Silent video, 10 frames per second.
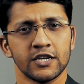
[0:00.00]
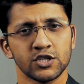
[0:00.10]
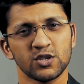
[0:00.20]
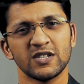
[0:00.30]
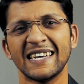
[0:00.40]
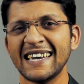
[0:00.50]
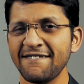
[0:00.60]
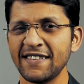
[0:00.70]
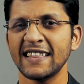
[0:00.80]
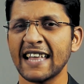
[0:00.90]
So they
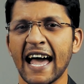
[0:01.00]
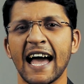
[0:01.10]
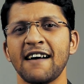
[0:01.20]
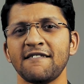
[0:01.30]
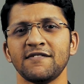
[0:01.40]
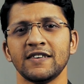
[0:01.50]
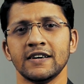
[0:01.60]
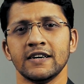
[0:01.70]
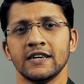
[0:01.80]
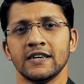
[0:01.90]
will have
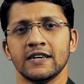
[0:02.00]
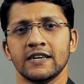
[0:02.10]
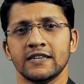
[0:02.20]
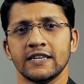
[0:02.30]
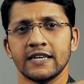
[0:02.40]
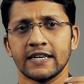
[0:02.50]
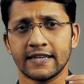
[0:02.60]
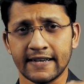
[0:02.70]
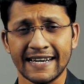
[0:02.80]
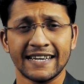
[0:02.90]

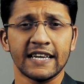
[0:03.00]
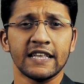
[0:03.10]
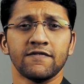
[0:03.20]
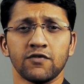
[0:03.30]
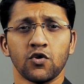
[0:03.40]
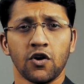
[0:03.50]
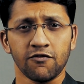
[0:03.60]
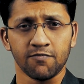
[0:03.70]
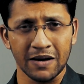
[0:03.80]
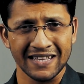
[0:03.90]
great inflow
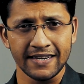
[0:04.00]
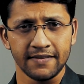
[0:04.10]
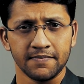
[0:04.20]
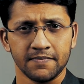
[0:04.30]
of money,